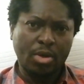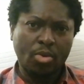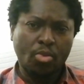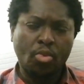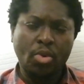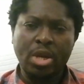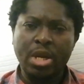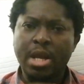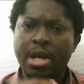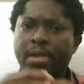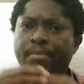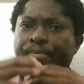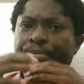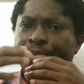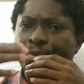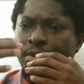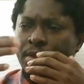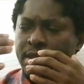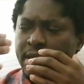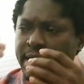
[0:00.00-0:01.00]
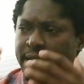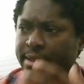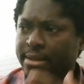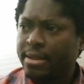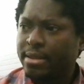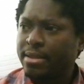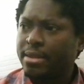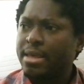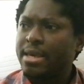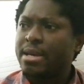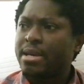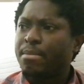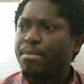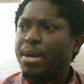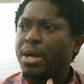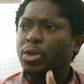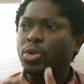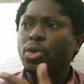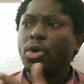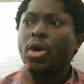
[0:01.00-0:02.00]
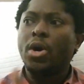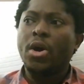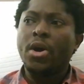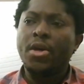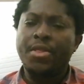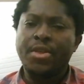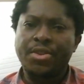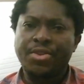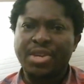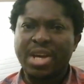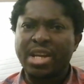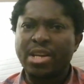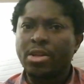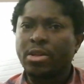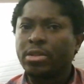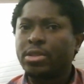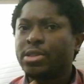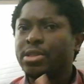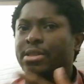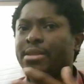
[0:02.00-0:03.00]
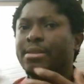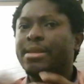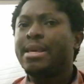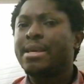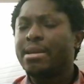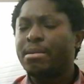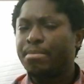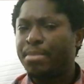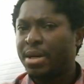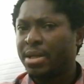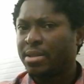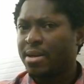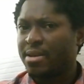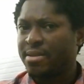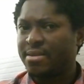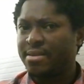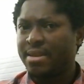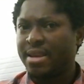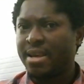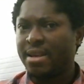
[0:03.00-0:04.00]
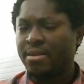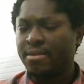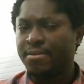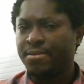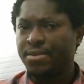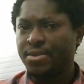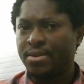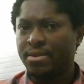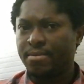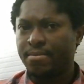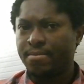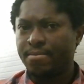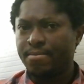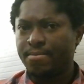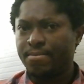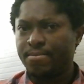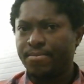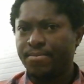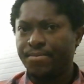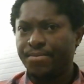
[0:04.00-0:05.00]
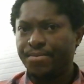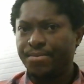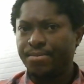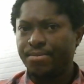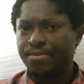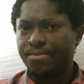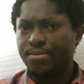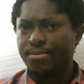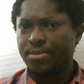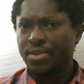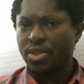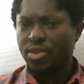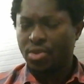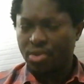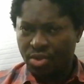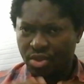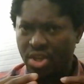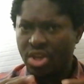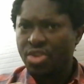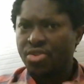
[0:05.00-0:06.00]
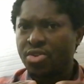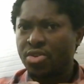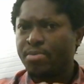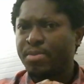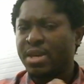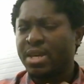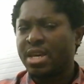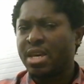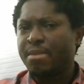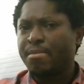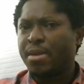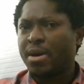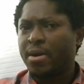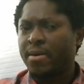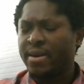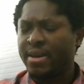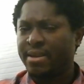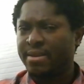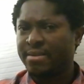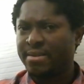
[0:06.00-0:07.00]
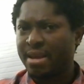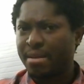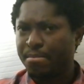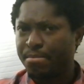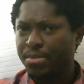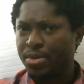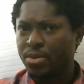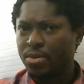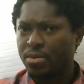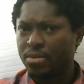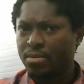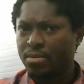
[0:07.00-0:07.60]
We need to think about others and not just think about ourselves. So Jesus became our example.